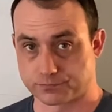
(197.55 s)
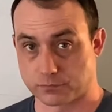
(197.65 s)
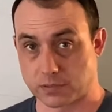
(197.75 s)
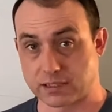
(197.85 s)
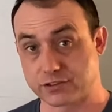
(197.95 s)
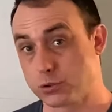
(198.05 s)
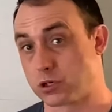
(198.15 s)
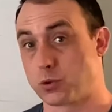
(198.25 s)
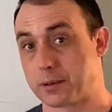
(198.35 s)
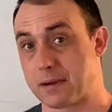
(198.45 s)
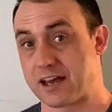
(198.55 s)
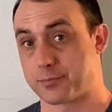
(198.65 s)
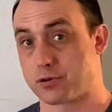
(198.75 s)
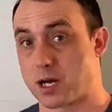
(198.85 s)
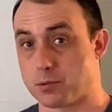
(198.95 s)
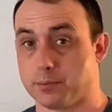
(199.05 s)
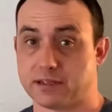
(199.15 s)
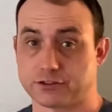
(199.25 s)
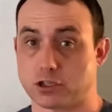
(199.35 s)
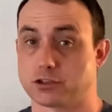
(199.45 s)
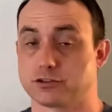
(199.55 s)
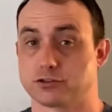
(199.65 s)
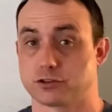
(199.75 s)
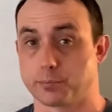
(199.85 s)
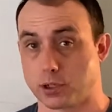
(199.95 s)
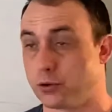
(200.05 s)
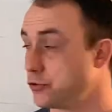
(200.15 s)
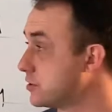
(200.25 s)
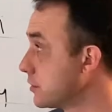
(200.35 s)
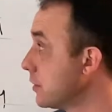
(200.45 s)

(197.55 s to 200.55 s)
But let's do a quick math problem. Let's all suppose that